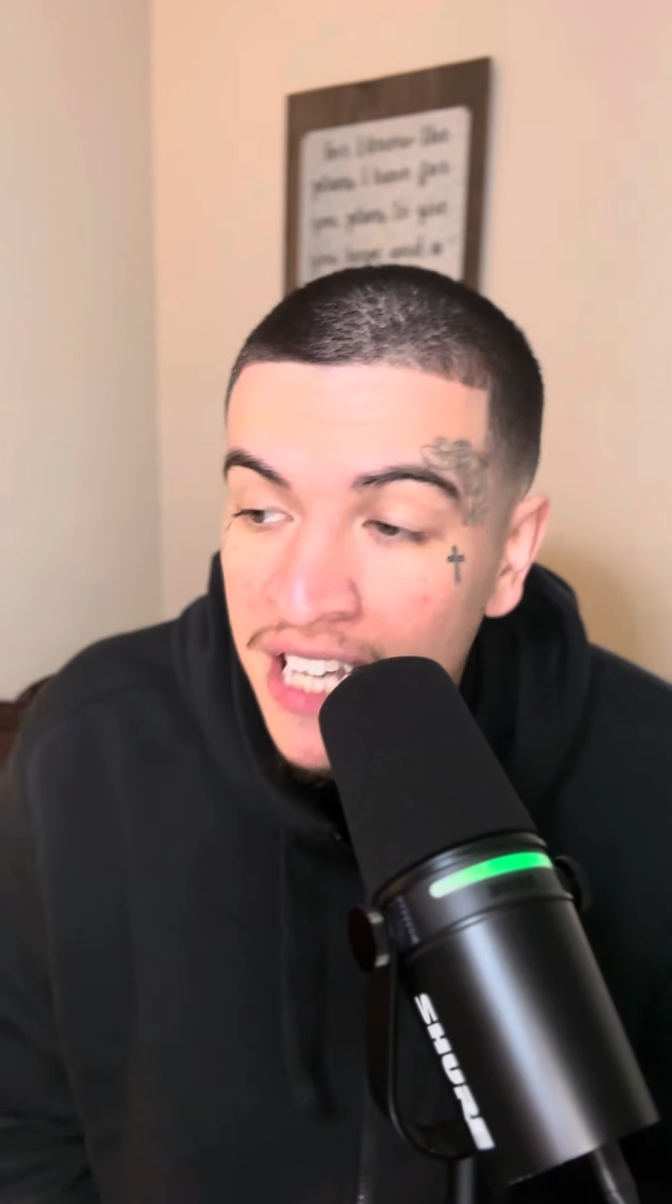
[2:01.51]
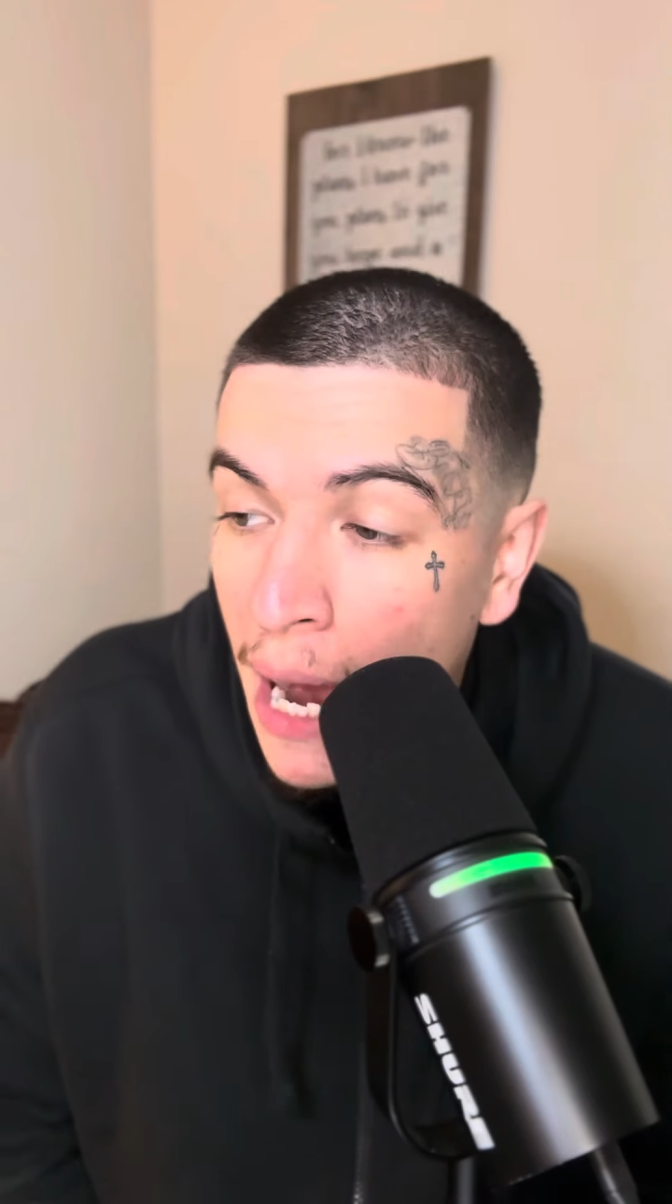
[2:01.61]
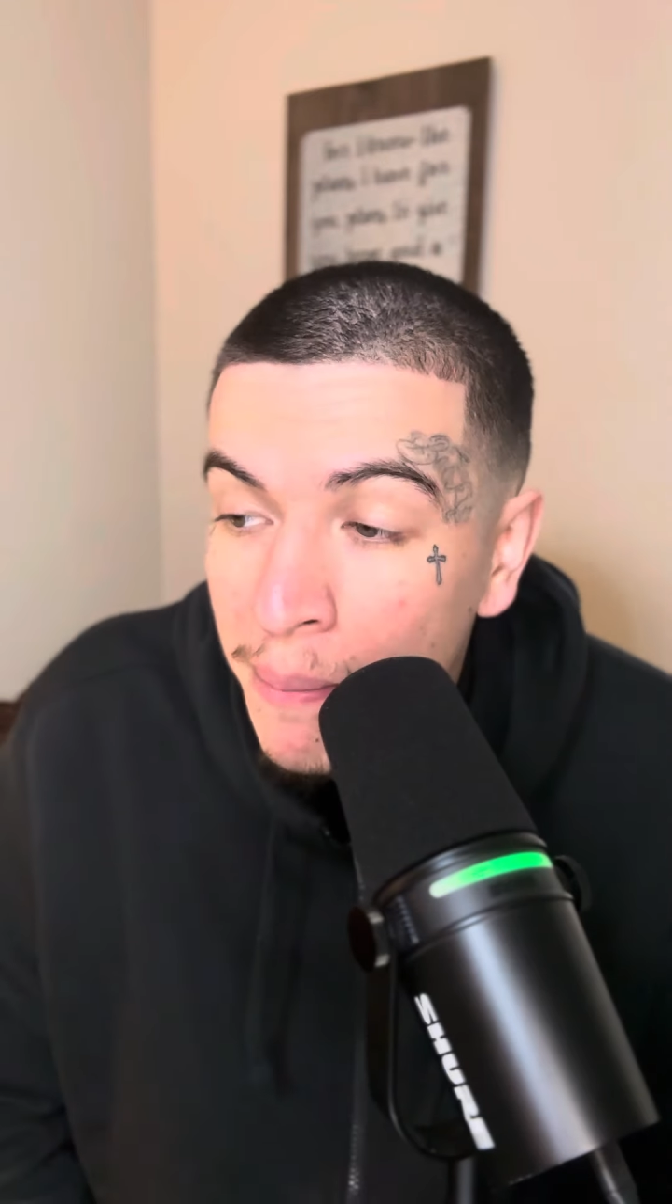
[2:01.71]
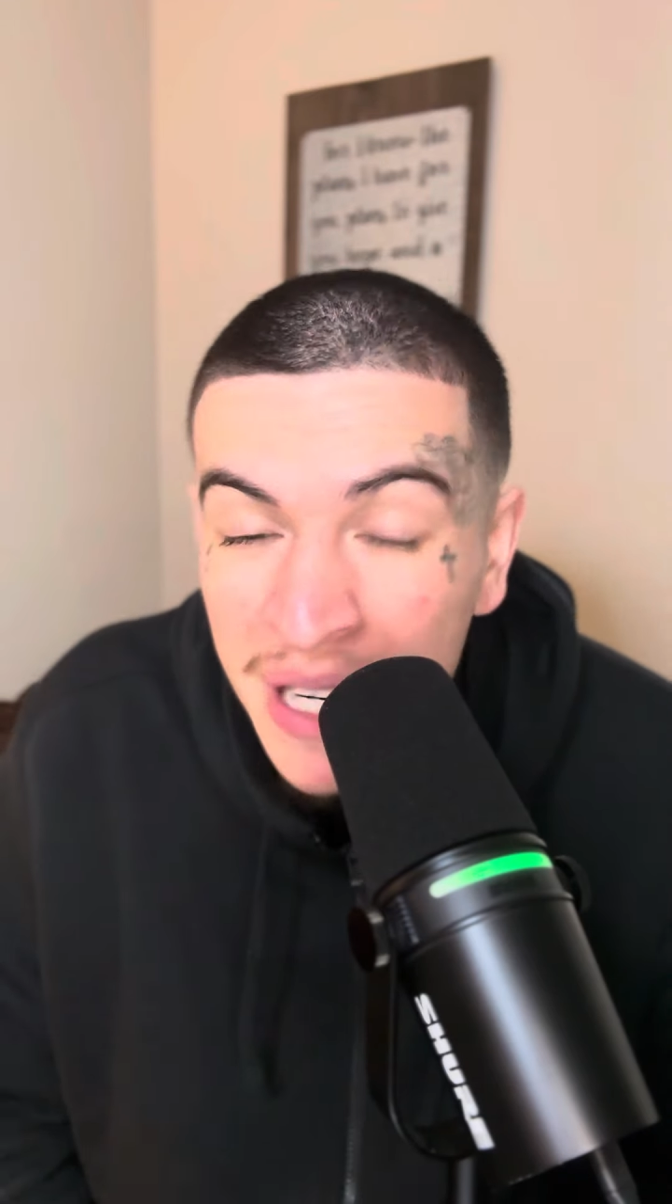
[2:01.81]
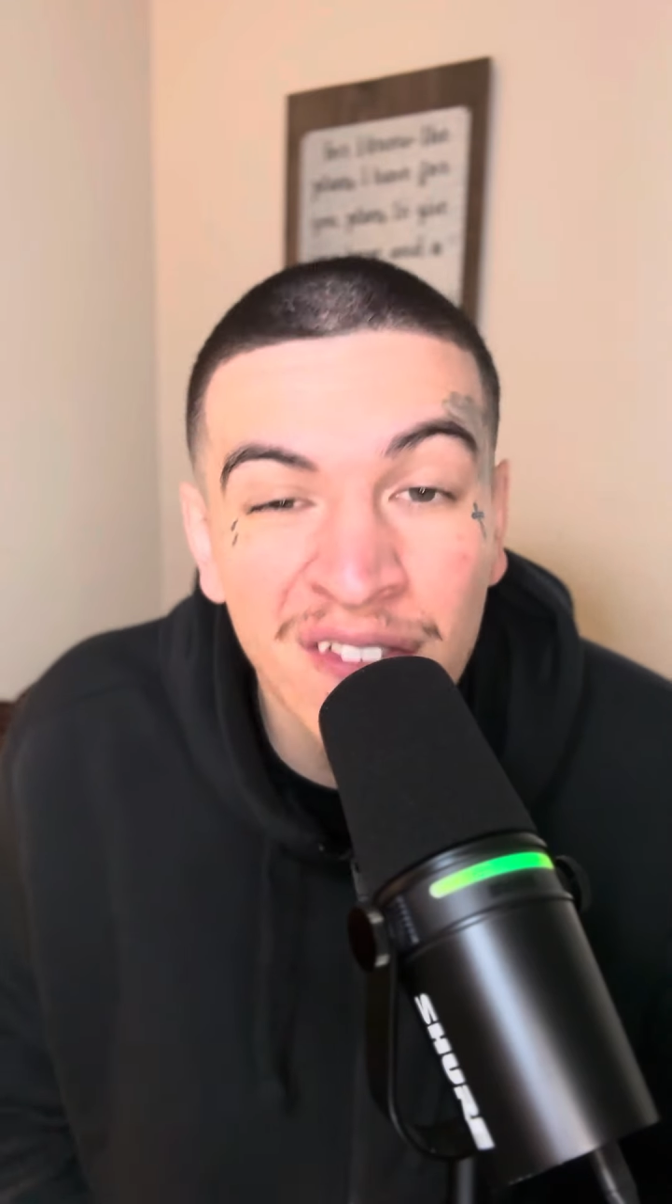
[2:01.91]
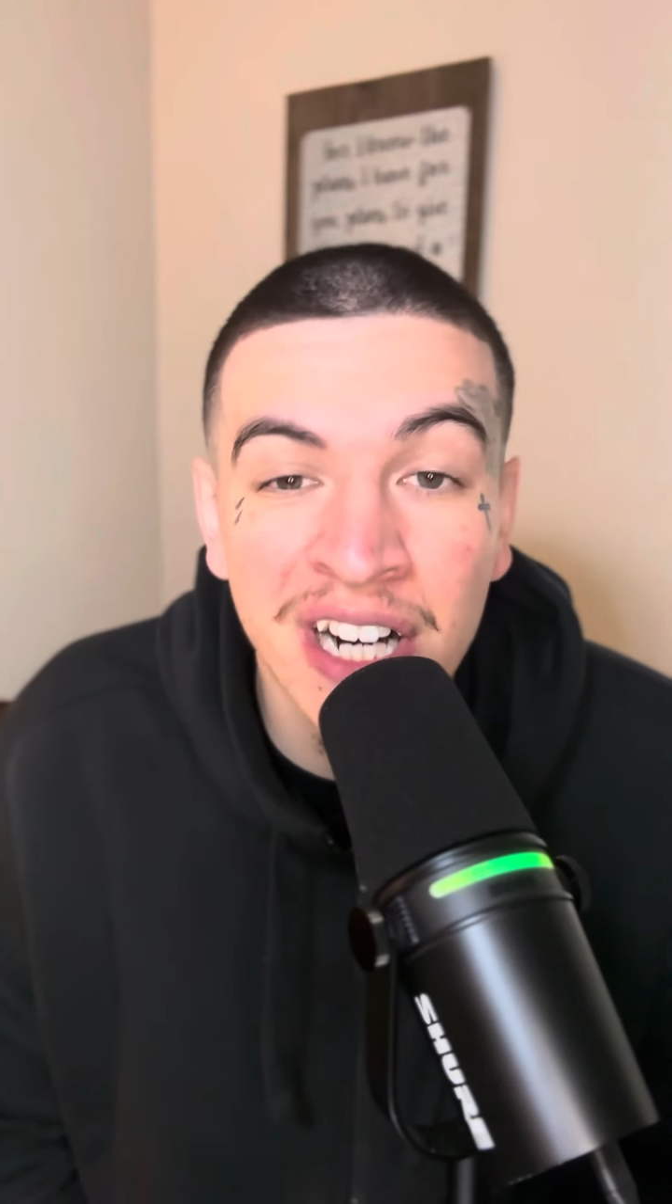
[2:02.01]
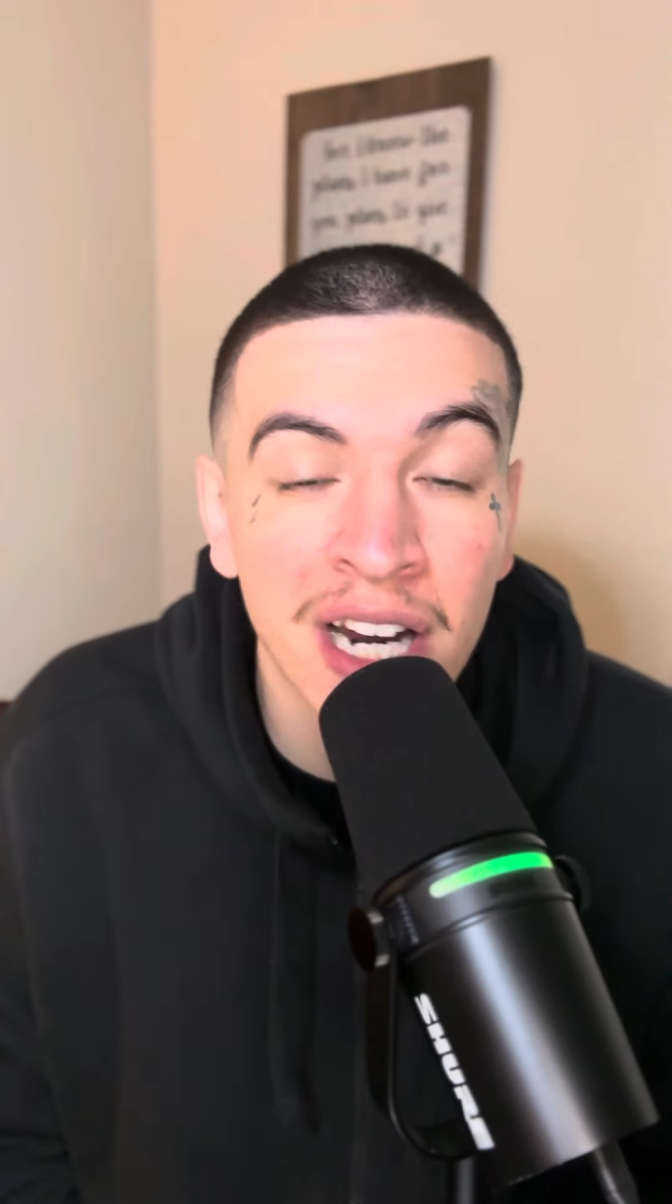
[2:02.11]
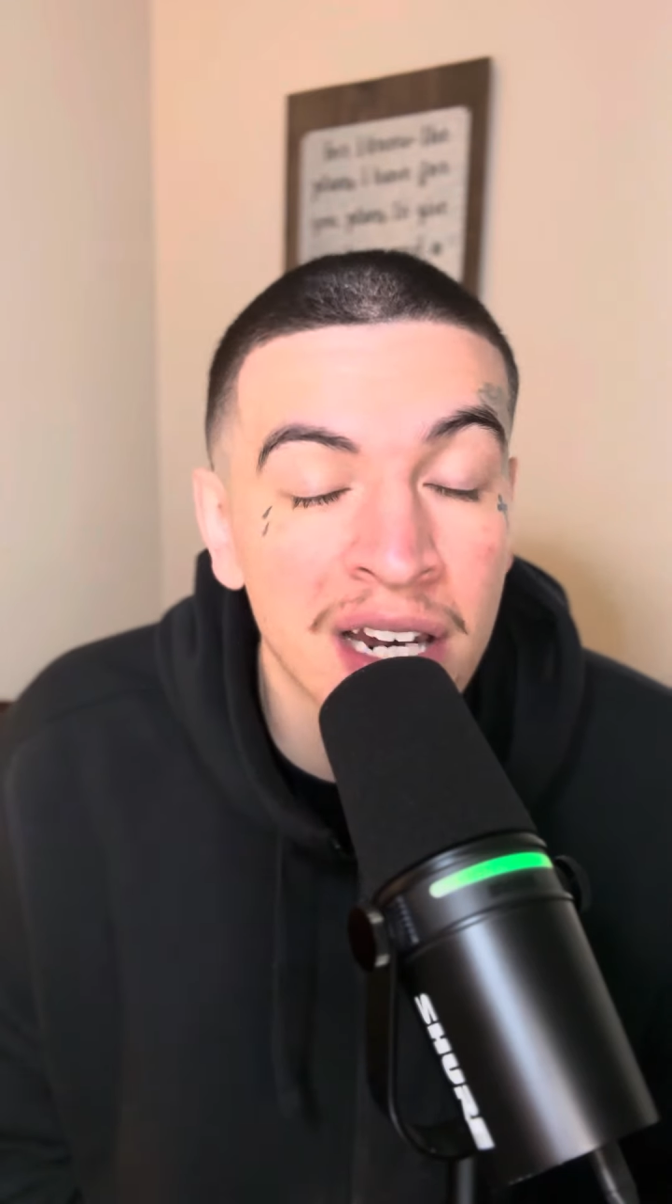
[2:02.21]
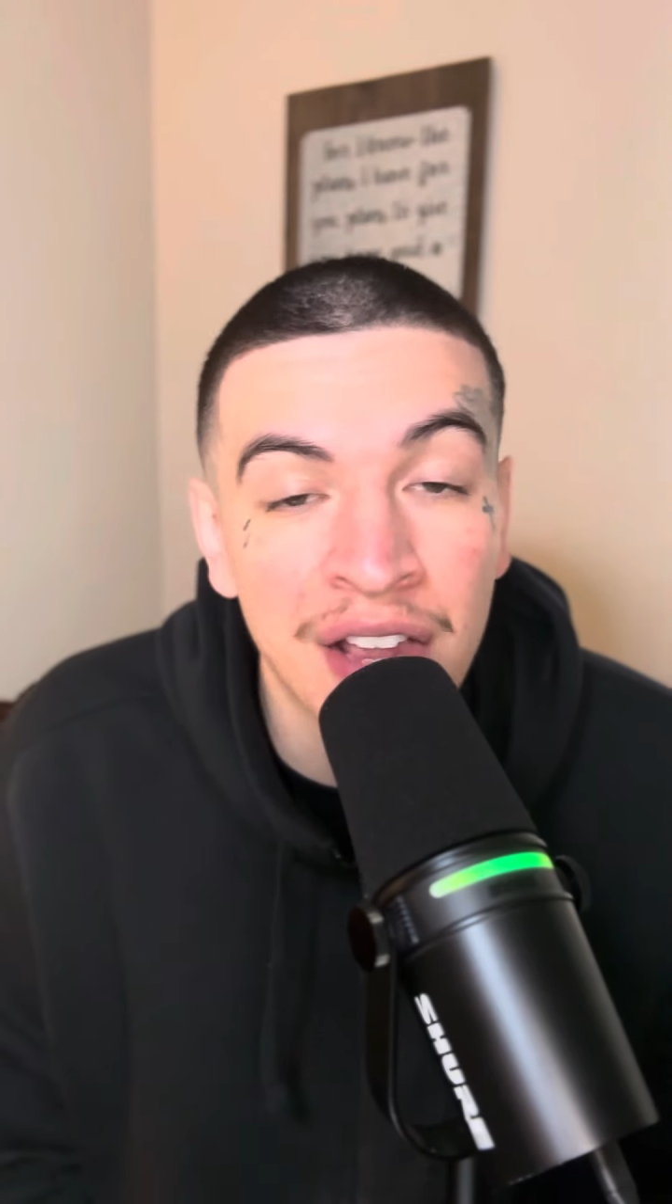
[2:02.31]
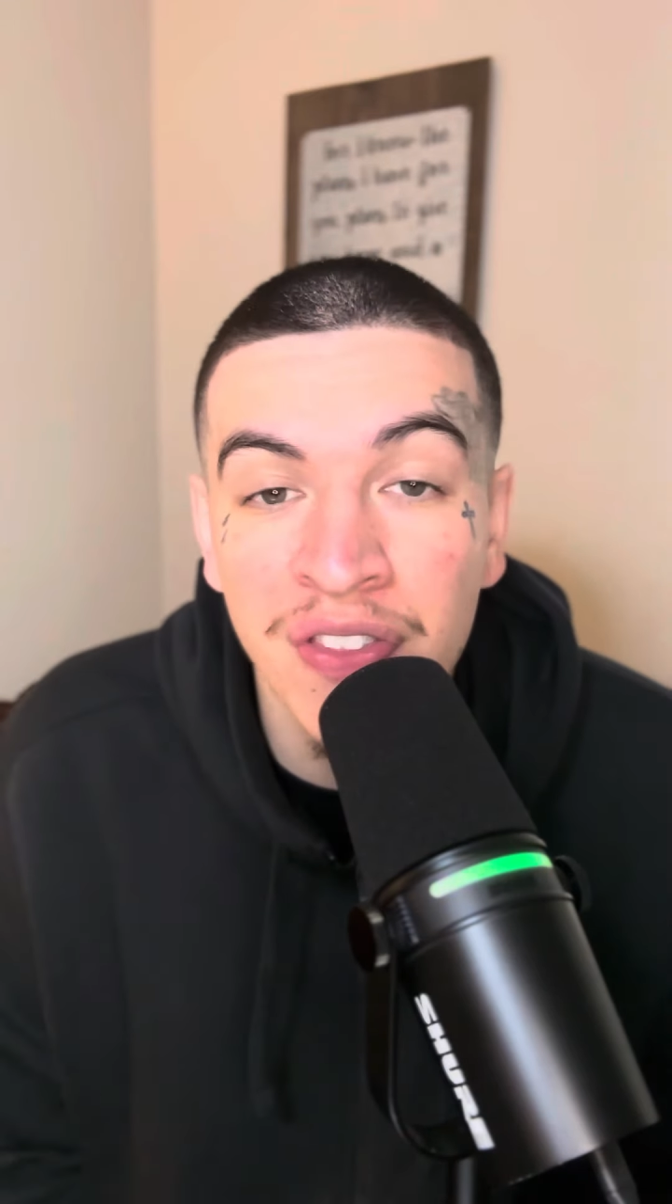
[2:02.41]
I'm never going to
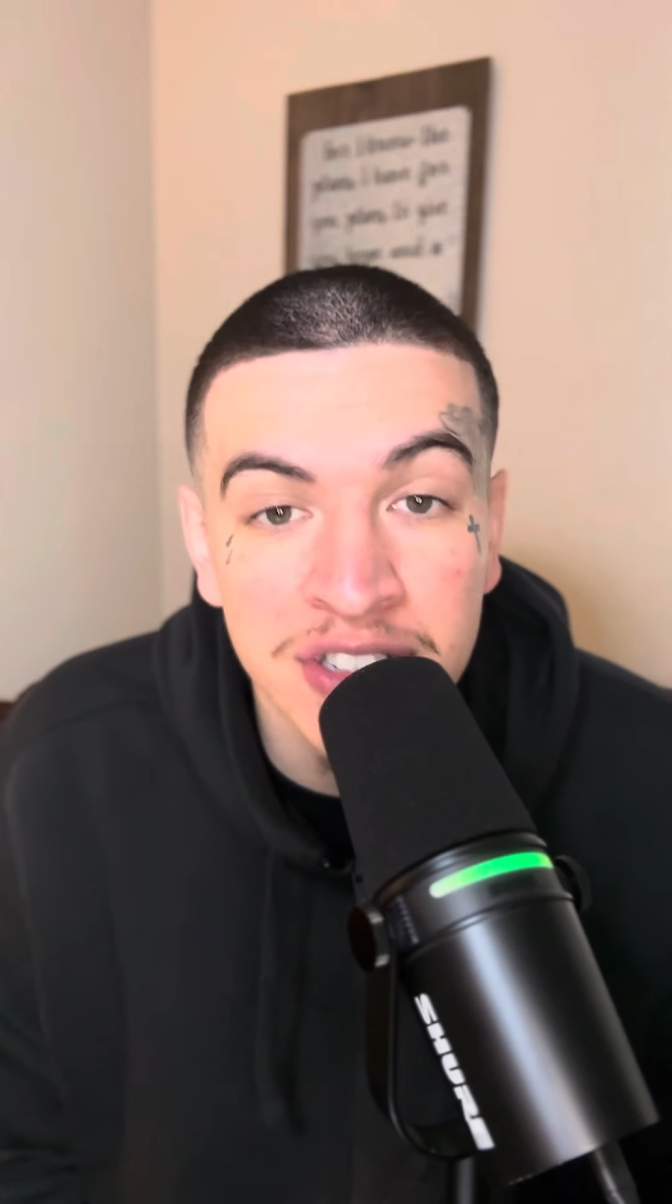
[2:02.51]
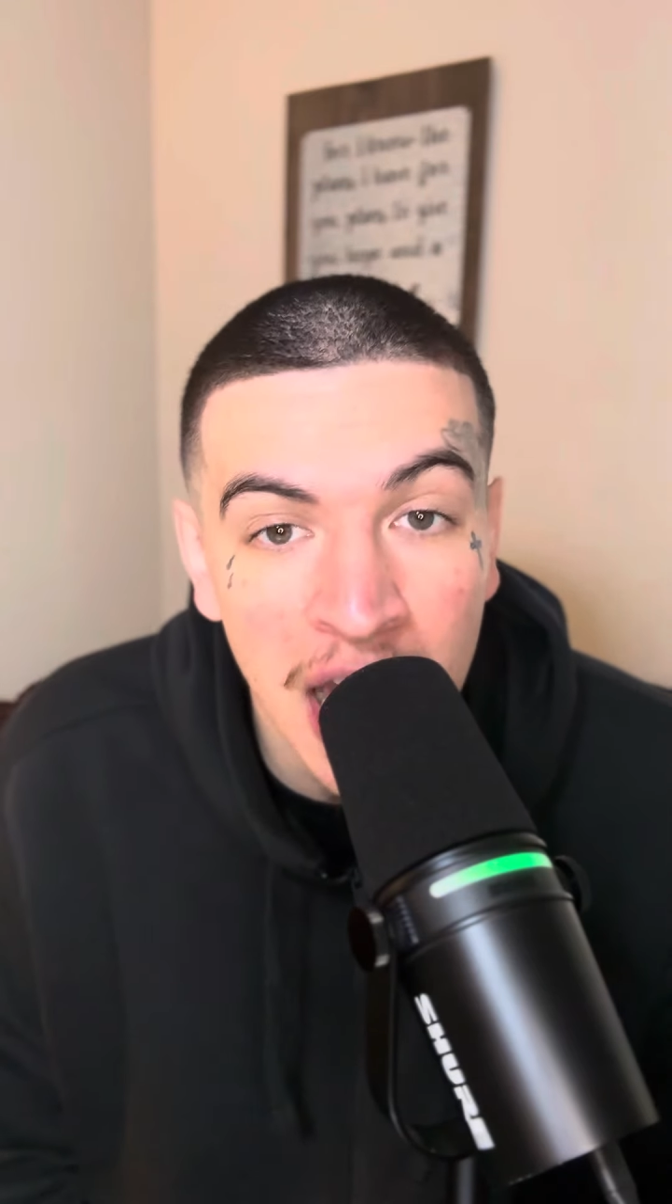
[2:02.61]
let this